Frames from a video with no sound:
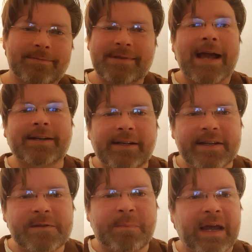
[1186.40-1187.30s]

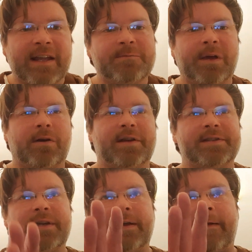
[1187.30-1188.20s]
technically speaking, it's
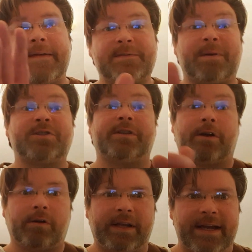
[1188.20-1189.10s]
because, especially in the
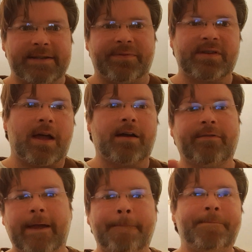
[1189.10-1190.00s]
early days of
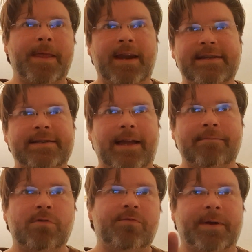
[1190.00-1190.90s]
photography, any
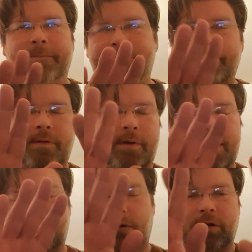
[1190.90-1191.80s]
slight movement, you
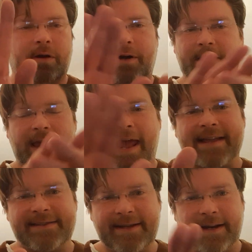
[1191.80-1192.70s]
get blurred and you
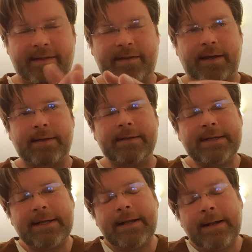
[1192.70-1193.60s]
can't see anything.
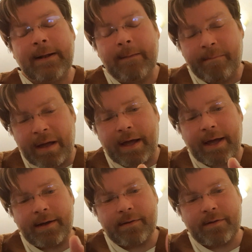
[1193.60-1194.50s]

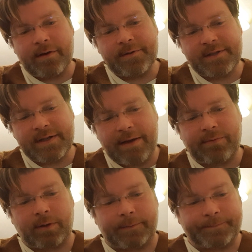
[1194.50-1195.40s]
But there's
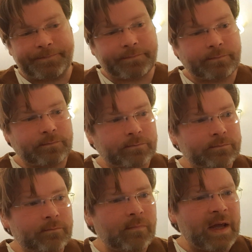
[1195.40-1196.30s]
several
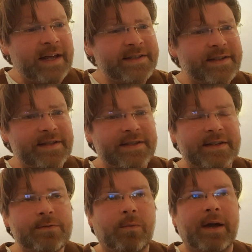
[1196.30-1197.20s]

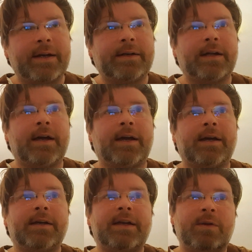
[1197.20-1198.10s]
instances
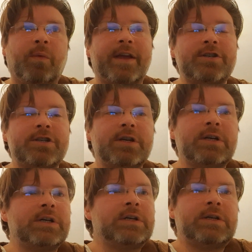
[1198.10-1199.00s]
when in which
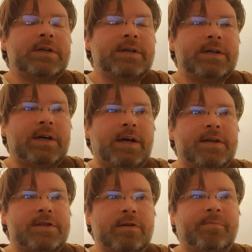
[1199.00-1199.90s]
certain